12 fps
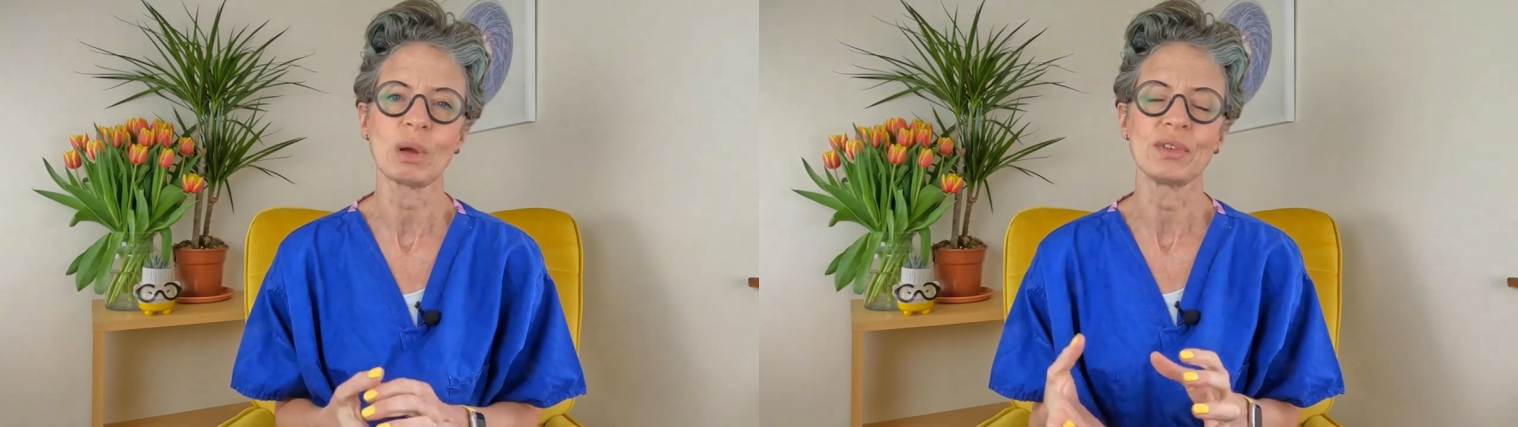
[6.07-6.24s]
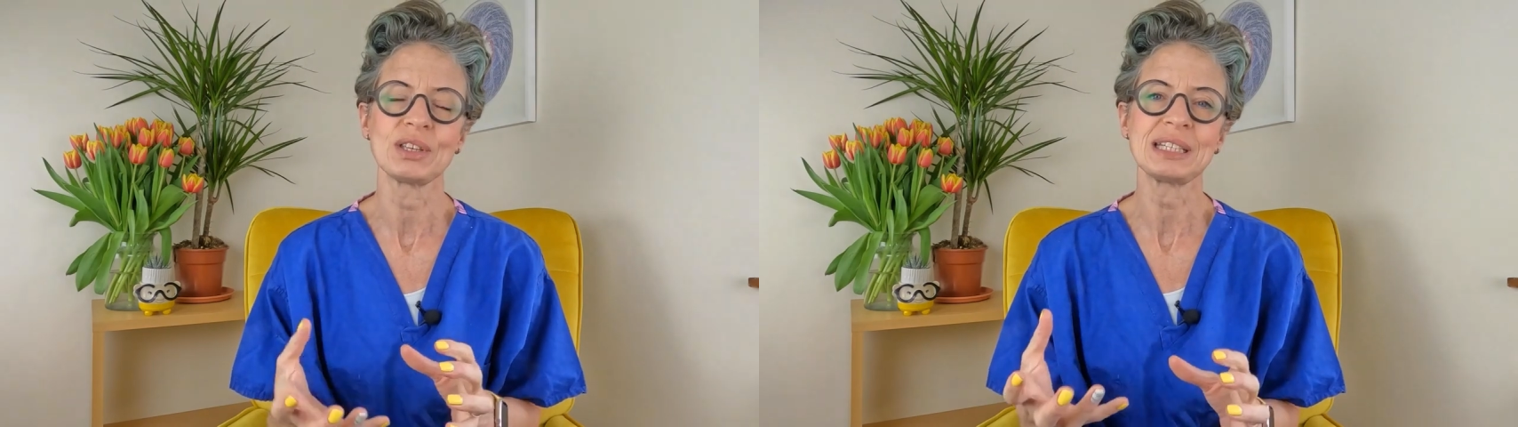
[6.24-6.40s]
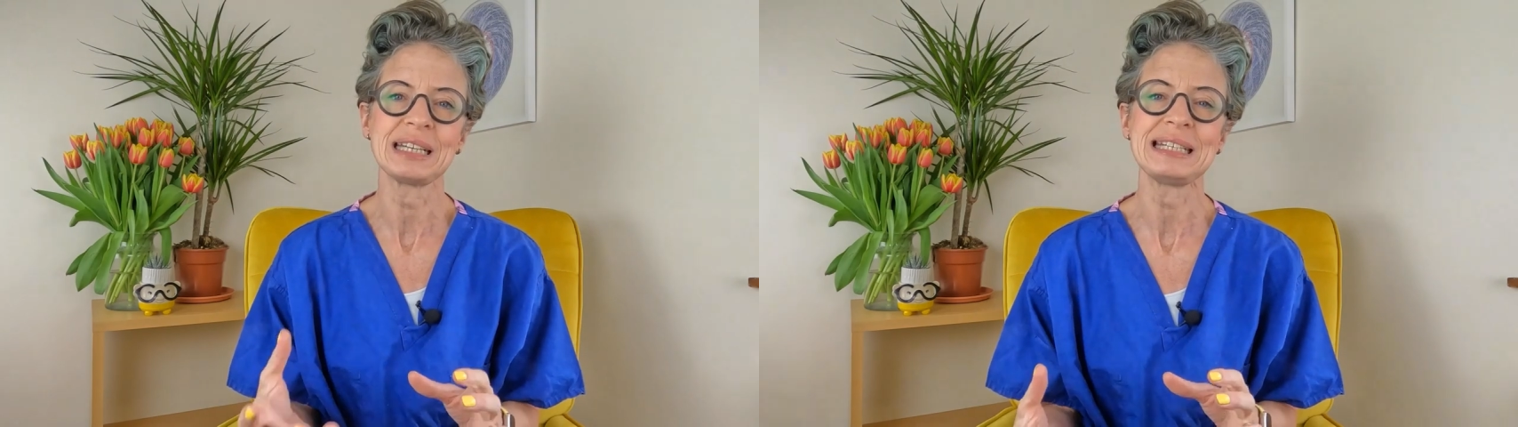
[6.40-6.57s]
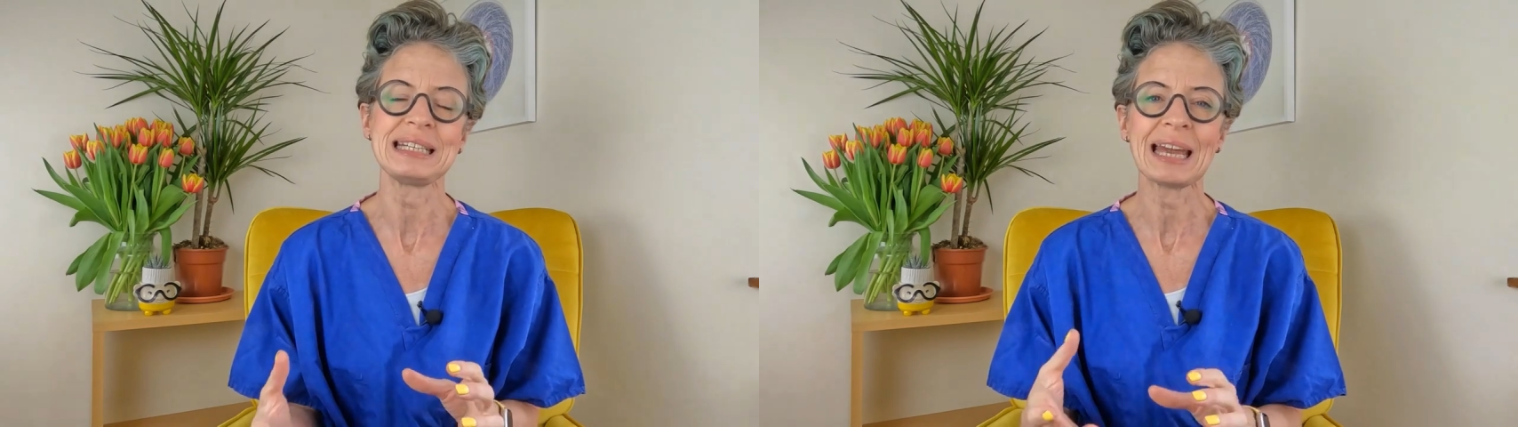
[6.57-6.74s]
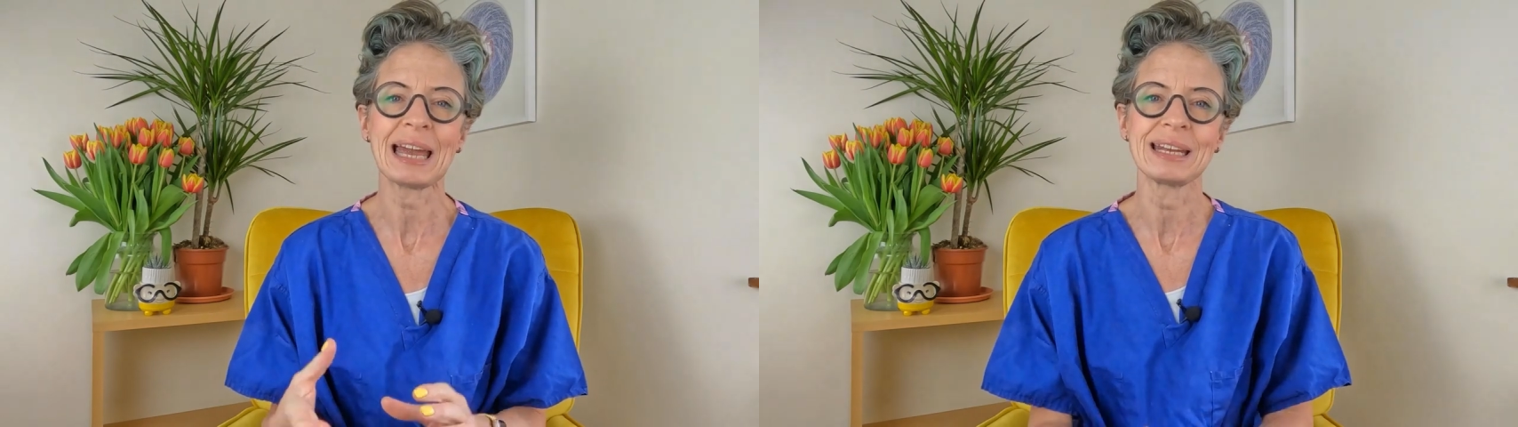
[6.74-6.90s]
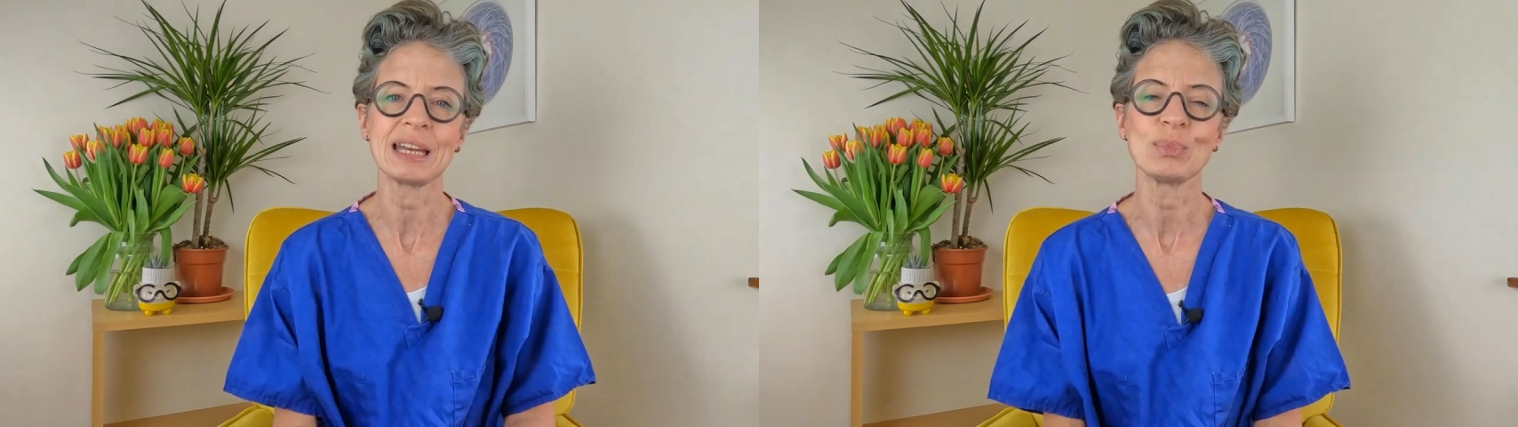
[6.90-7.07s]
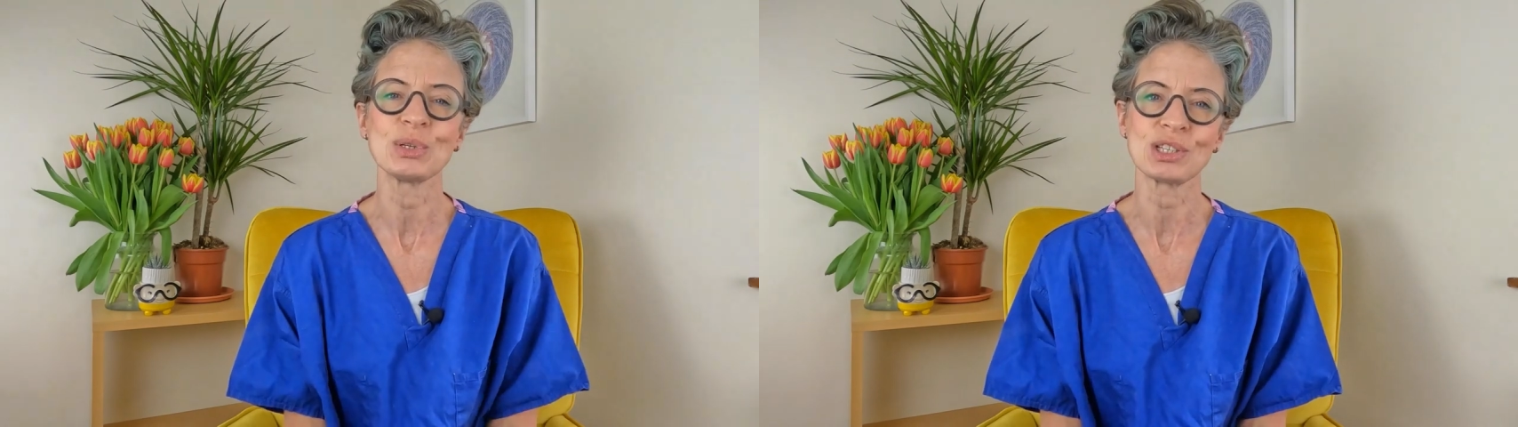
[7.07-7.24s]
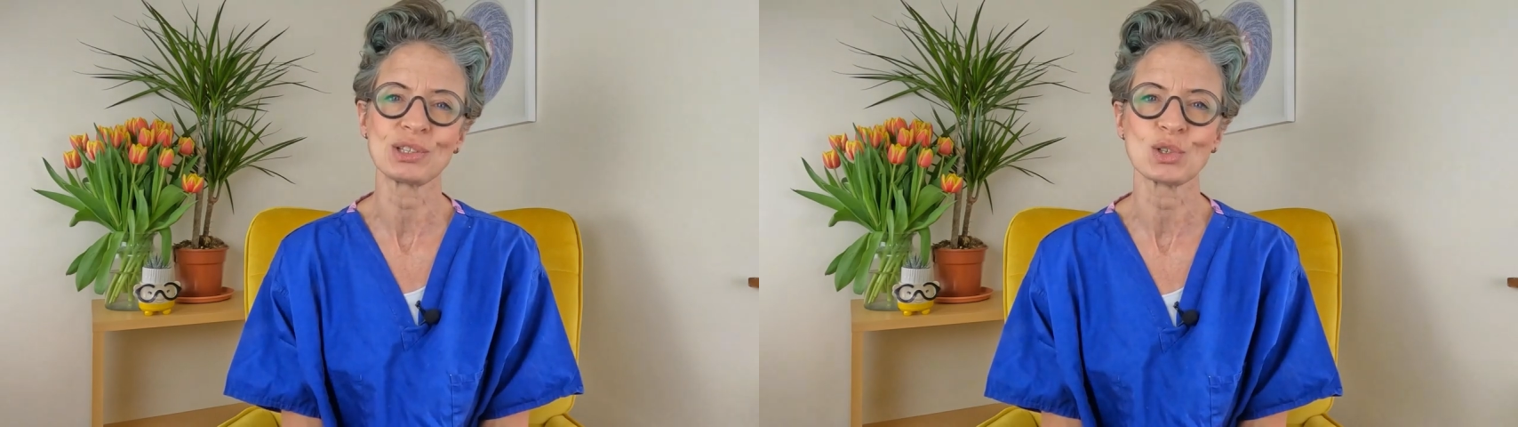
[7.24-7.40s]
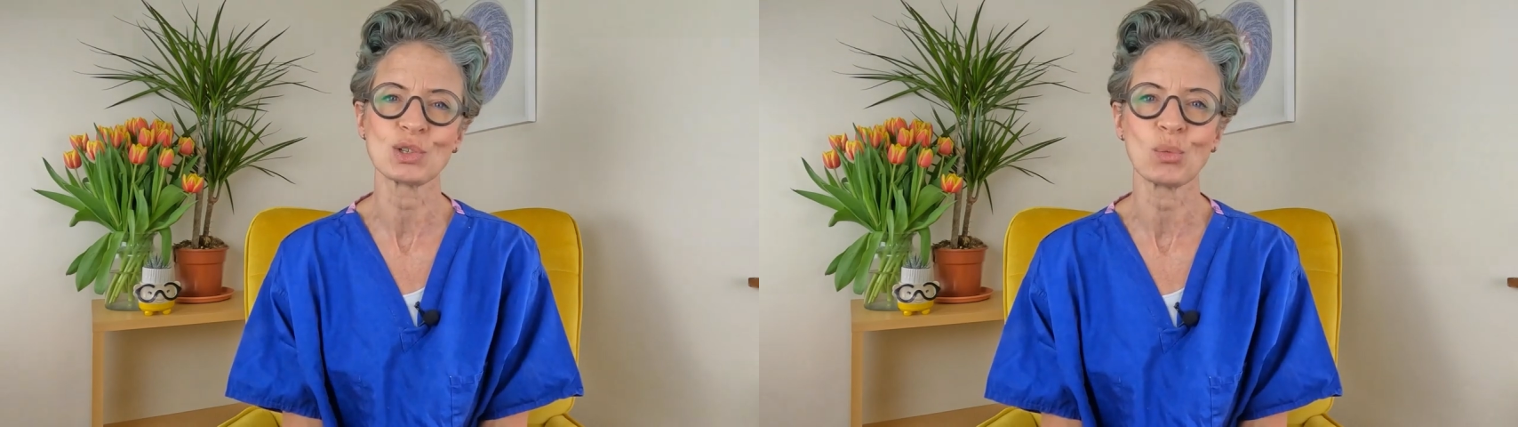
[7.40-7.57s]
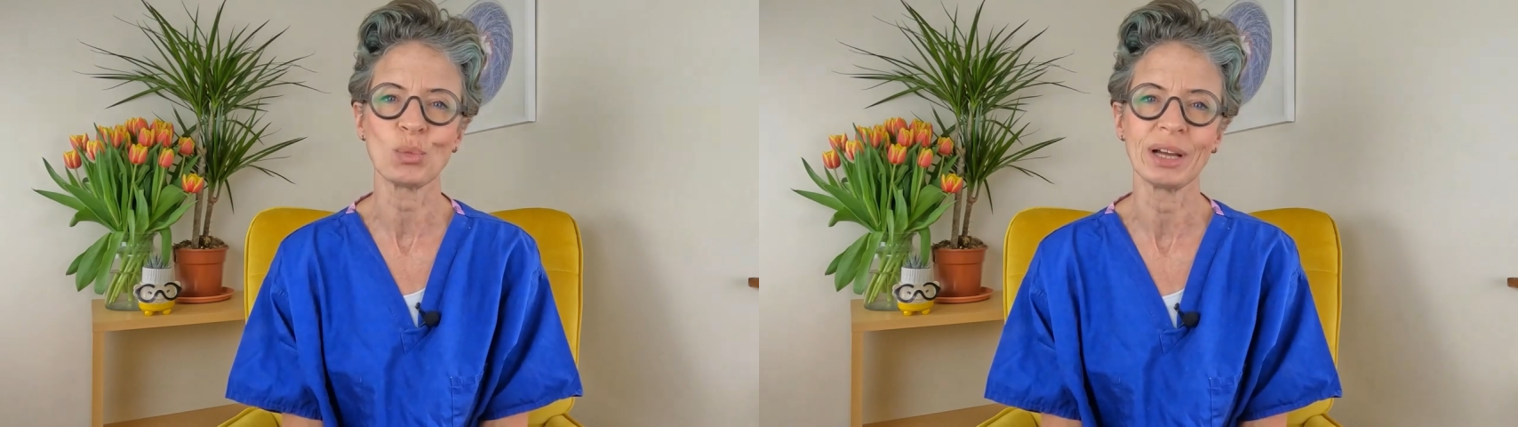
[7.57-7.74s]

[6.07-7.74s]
when the CDK inhibitors stop